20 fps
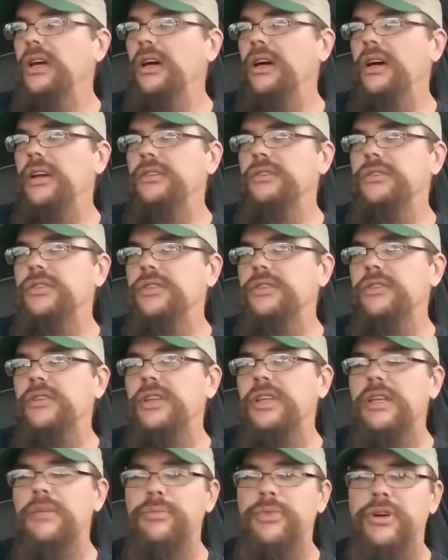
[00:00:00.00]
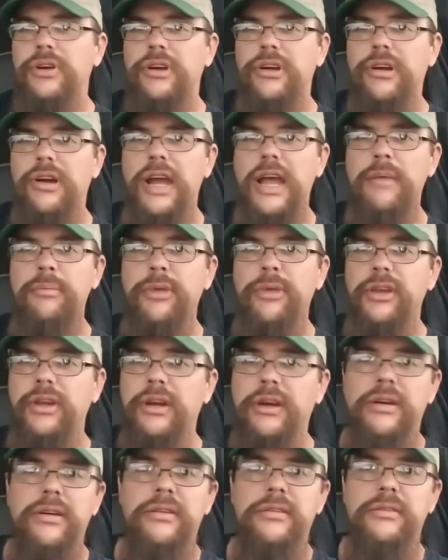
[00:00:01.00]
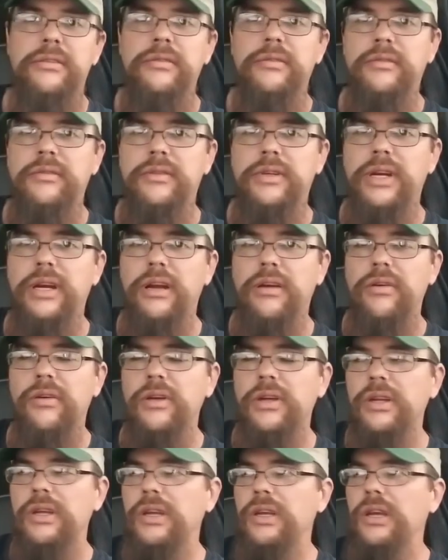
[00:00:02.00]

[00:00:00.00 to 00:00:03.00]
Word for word: uh, just to keep your crap in there, you know.